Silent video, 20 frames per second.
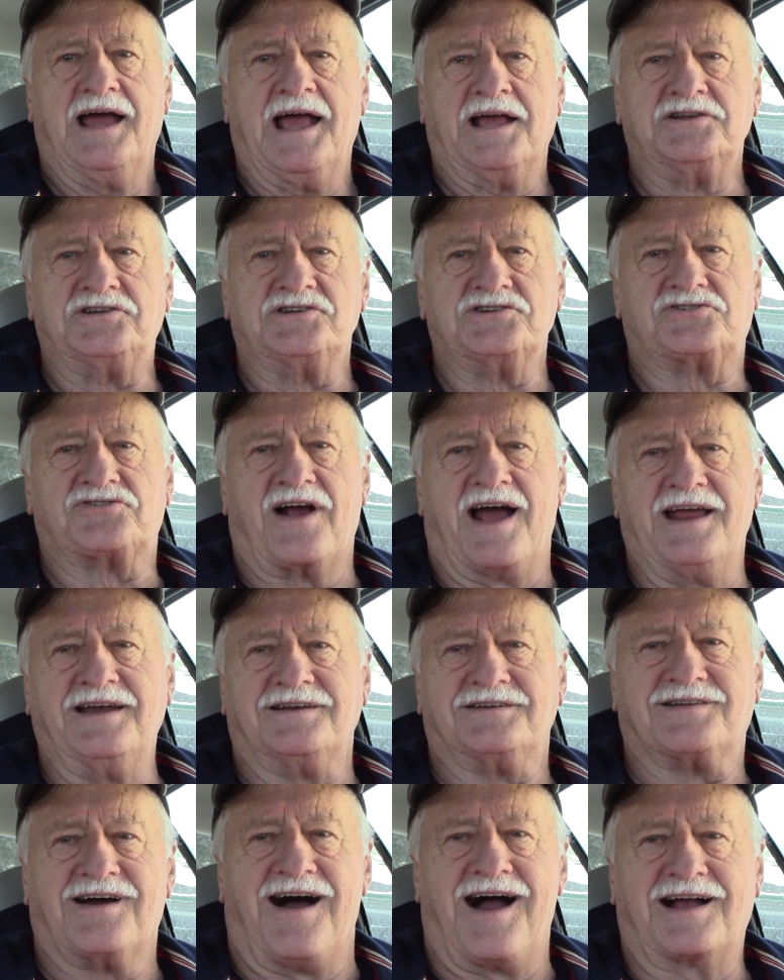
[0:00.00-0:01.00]
and she's trying
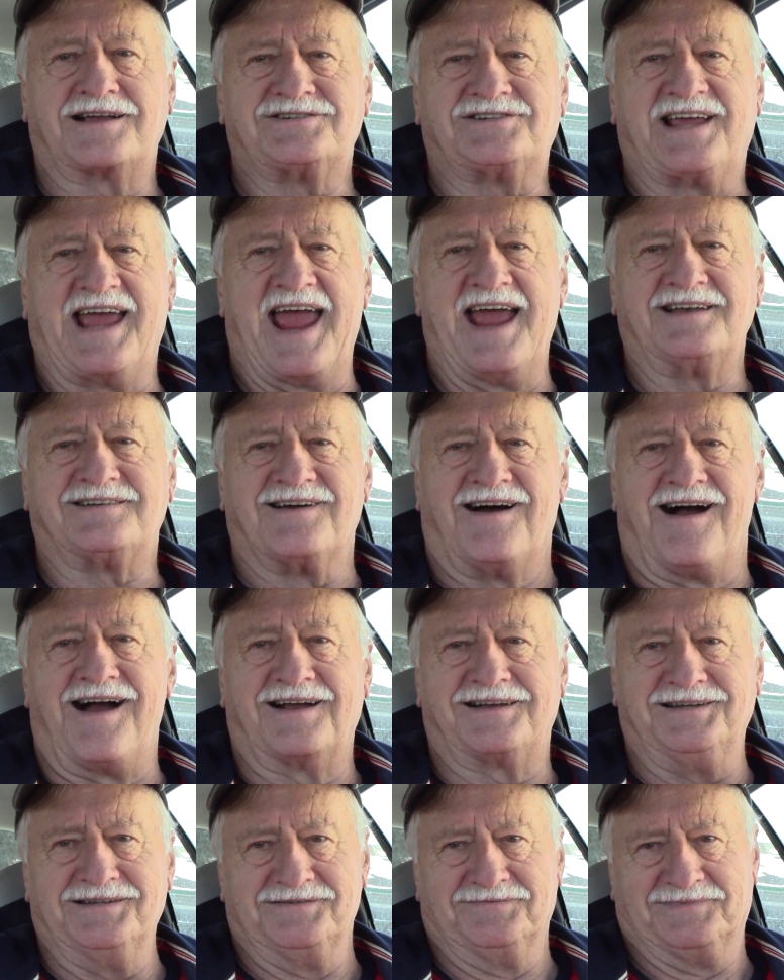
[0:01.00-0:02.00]
to talk. She can't
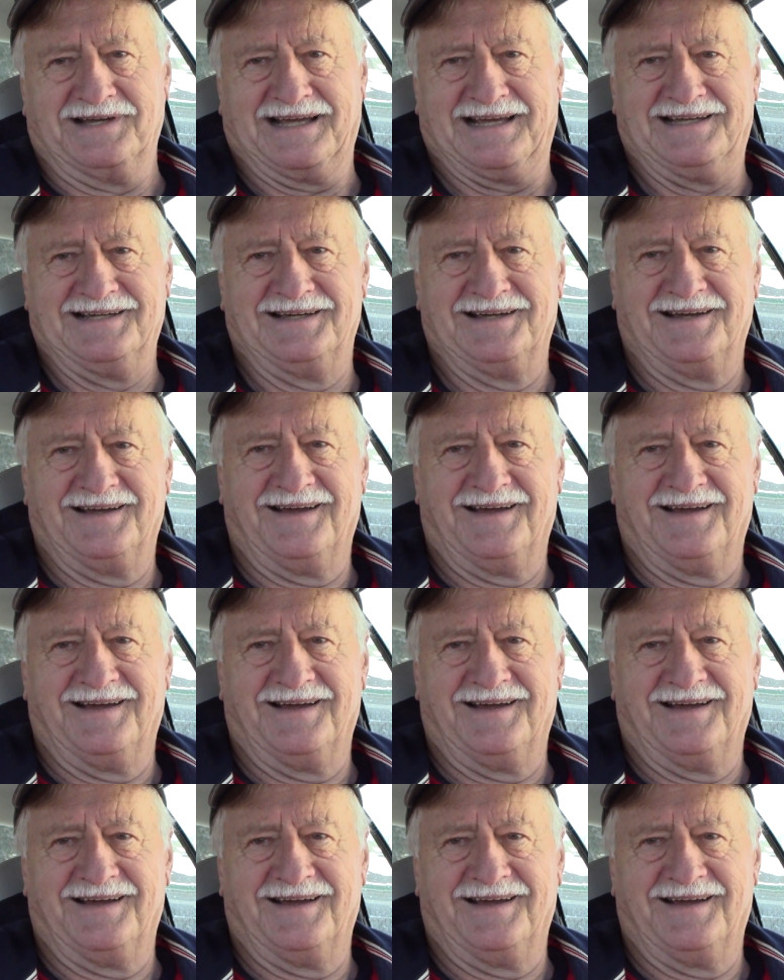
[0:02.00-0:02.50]
talk to me.